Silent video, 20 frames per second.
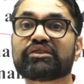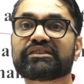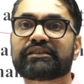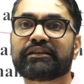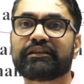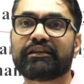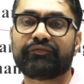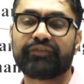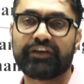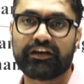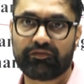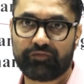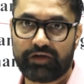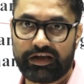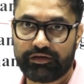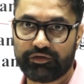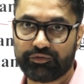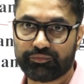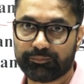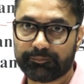significant
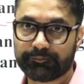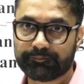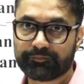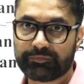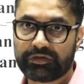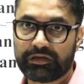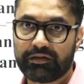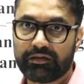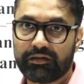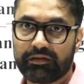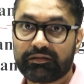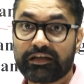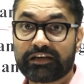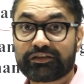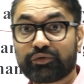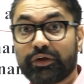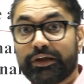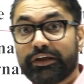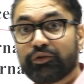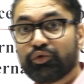value. That's
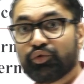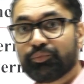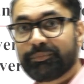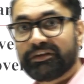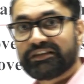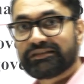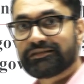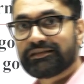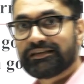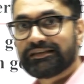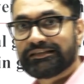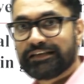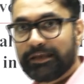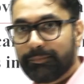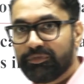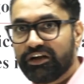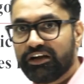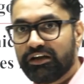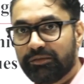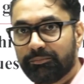why UPSC
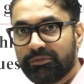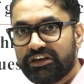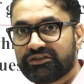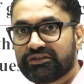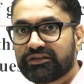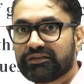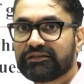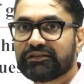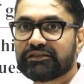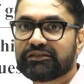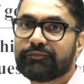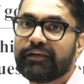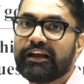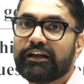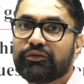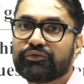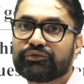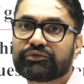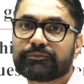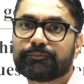separately mentions these
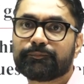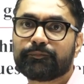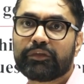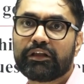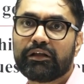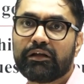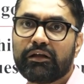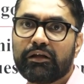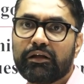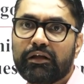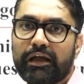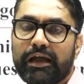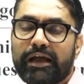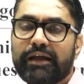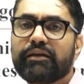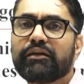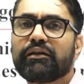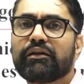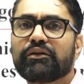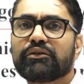values.
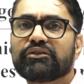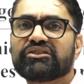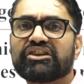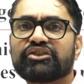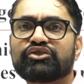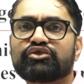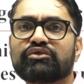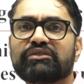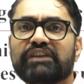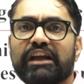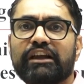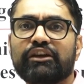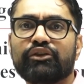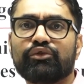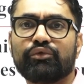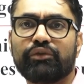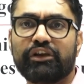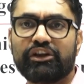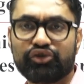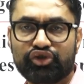And just to tell
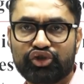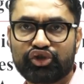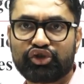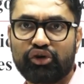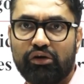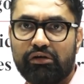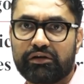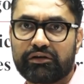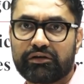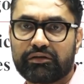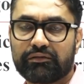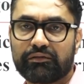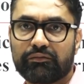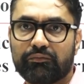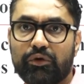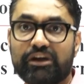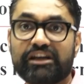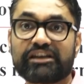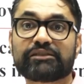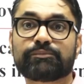you in short,
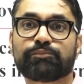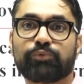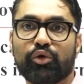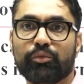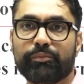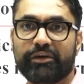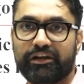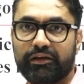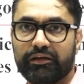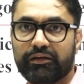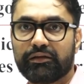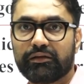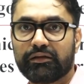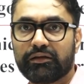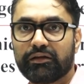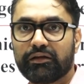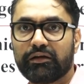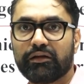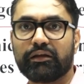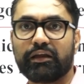what is probity,
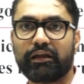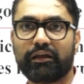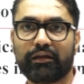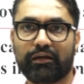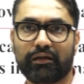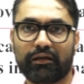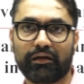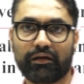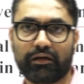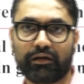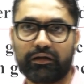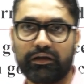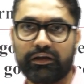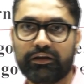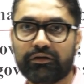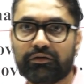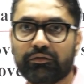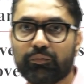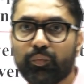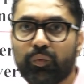okay,
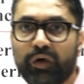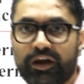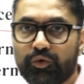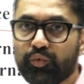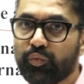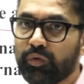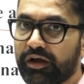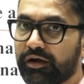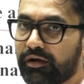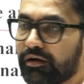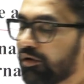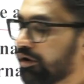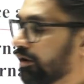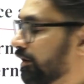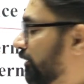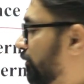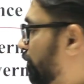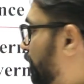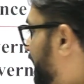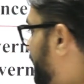in one word or
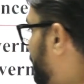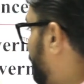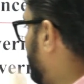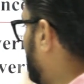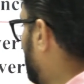in one